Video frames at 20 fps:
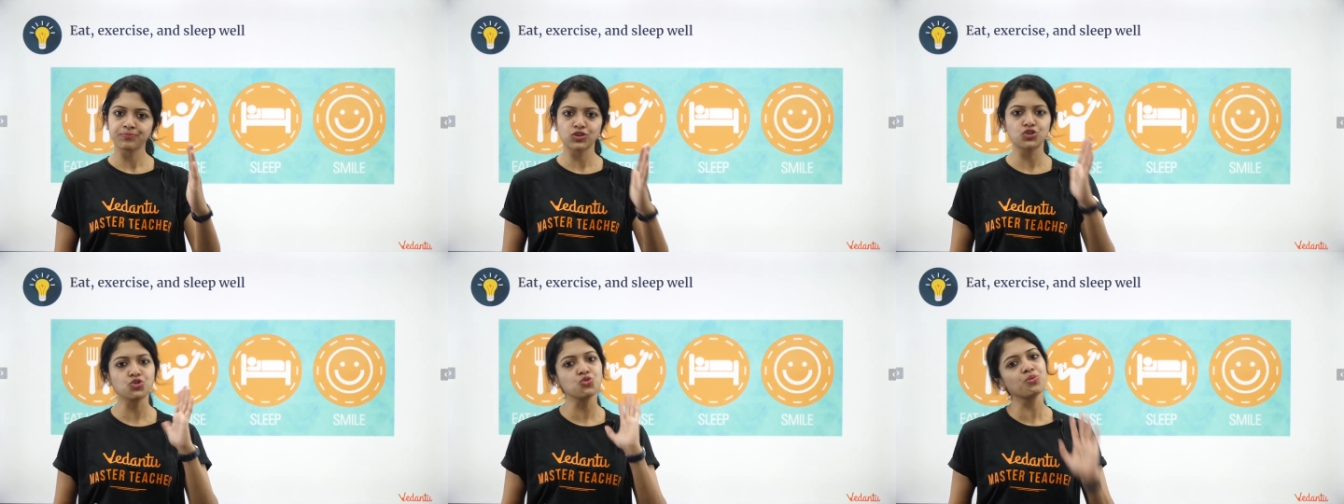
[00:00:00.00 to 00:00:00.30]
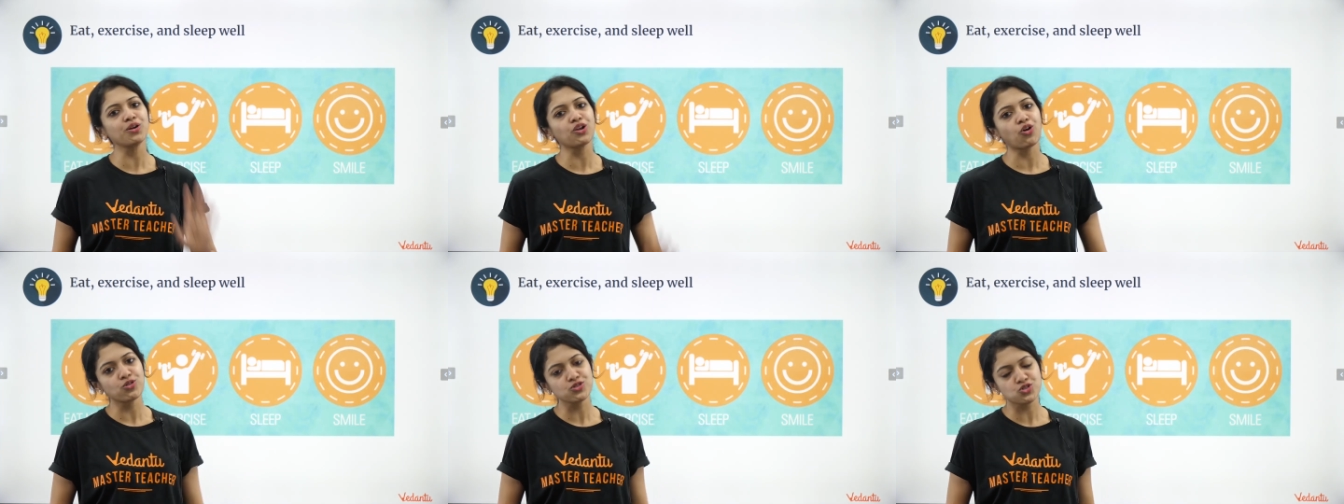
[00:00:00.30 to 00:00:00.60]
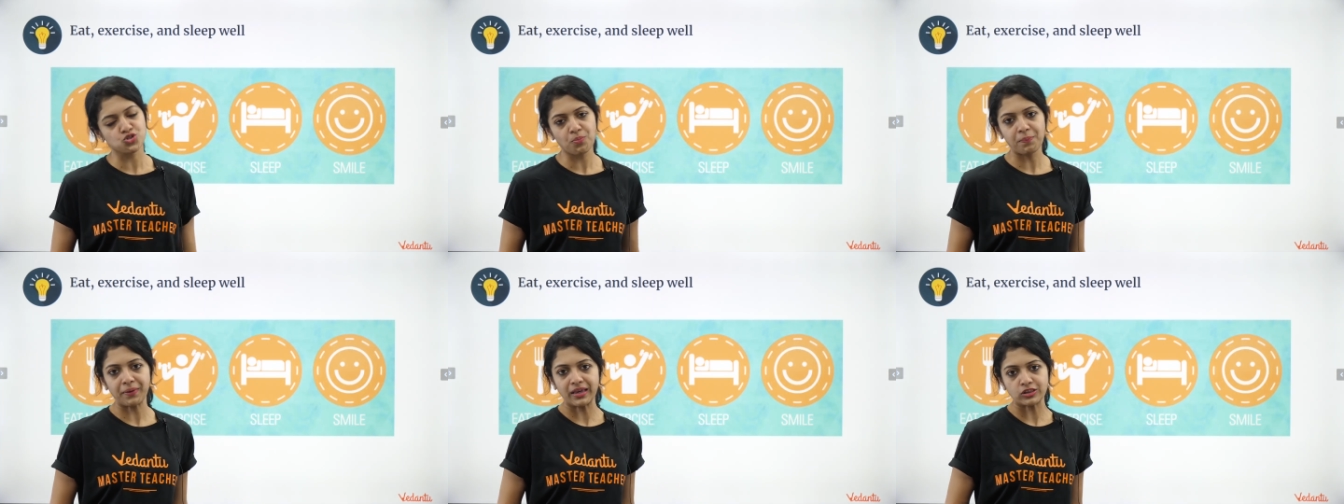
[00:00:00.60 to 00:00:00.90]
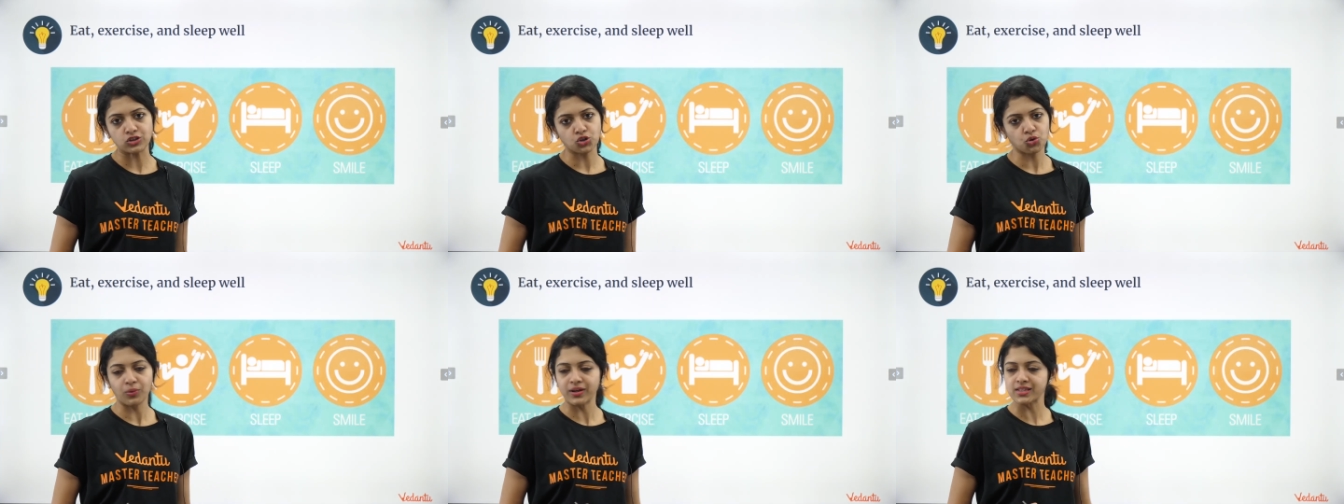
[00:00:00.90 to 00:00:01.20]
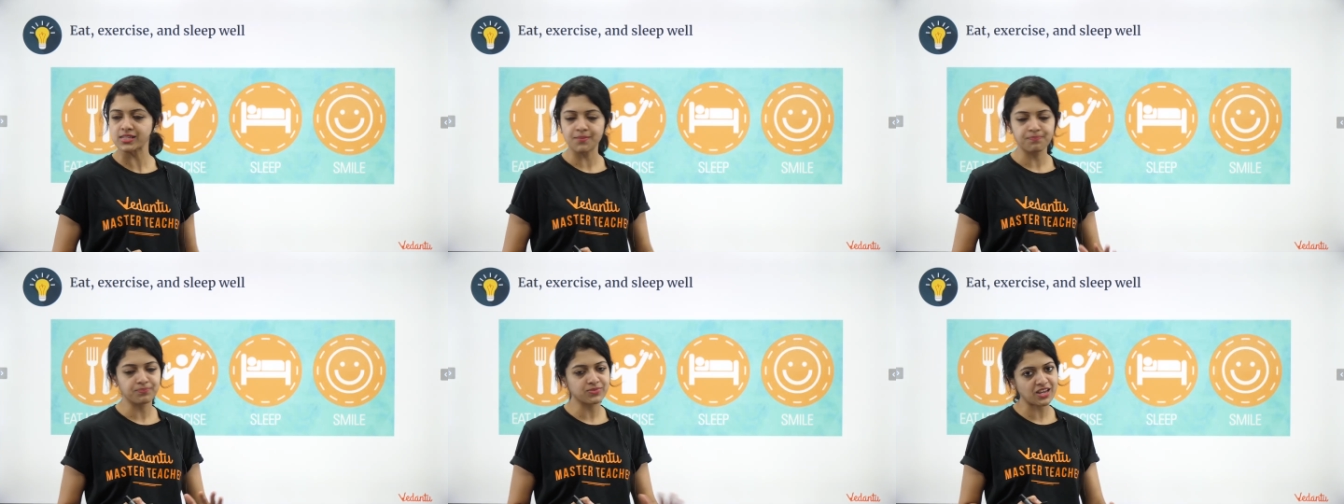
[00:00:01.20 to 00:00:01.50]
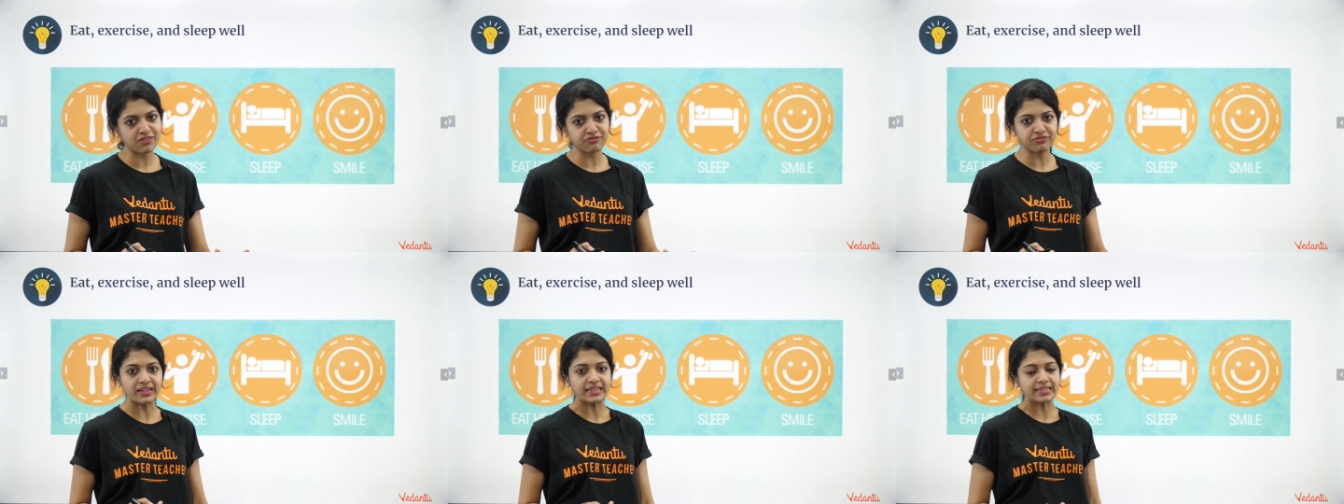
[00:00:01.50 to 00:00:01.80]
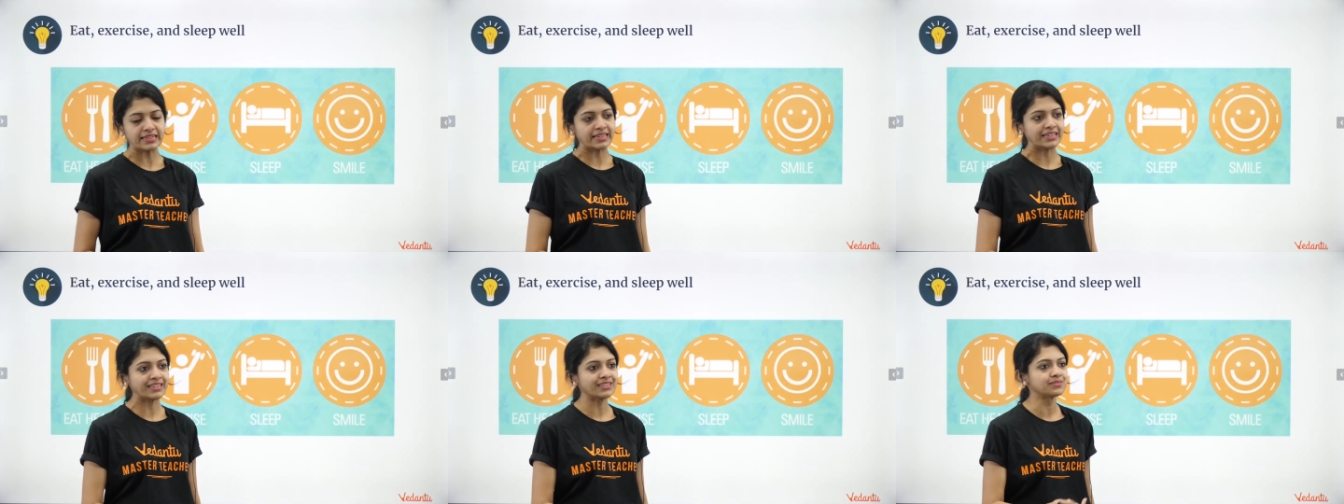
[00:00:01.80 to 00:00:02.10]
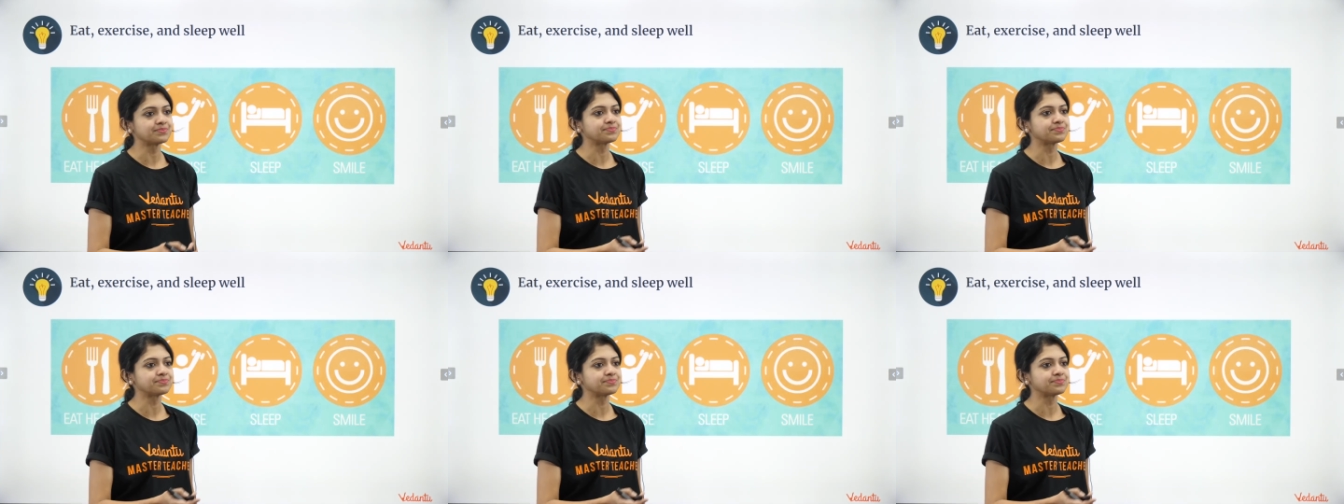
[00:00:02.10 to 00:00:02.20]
You will also be through it. Definitely.